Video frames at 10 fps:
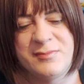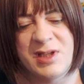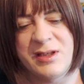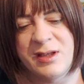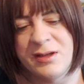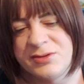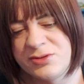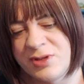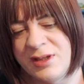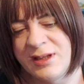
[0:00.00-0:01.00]
you go,
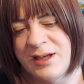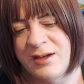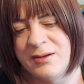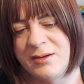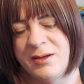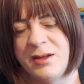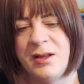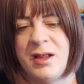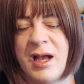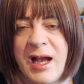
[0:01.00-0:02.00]
straighten that out.
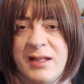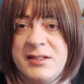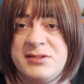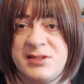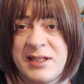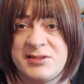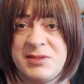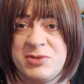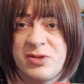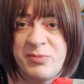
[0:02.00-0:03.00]
And that
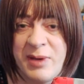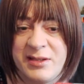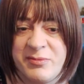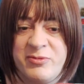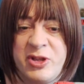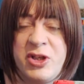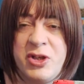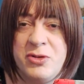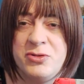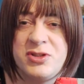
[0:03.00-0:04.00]
seems to have made a
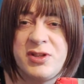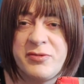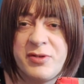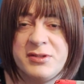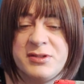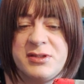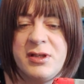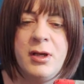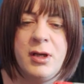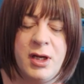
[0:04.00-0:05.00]
huge difference.
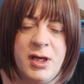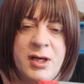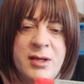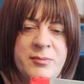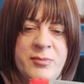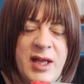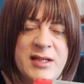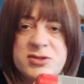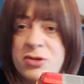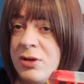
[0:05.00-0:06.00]
And
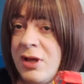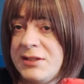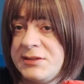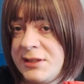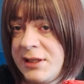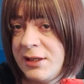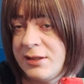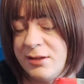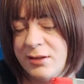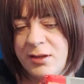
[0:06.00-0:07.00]
it's got lights in it,
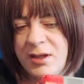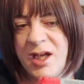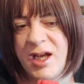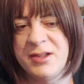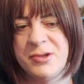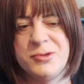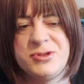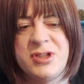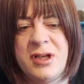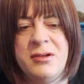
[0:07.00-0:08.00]
and
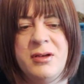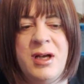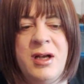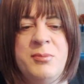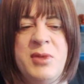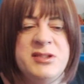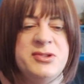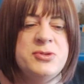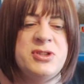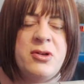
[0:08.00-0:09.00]
also it's
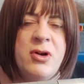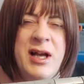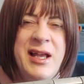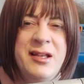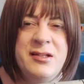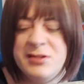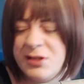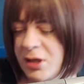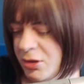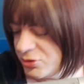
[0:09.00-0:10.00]
also got a
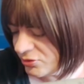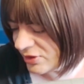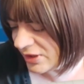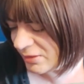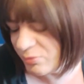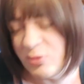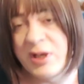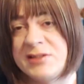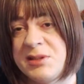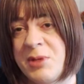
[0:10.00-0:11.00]
decoder in it, a
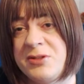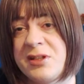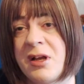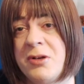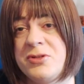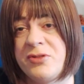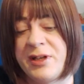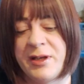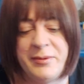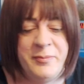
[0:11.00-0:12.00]
Zimo decoder in
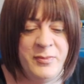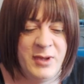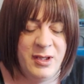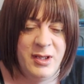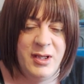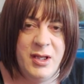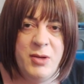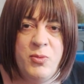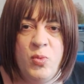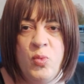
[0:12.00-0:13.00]
it,
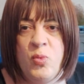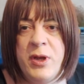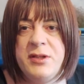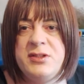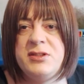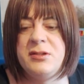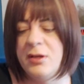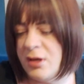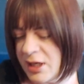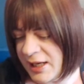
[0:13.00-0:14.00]
which
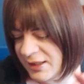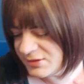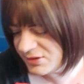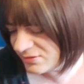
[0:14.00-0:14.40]
I had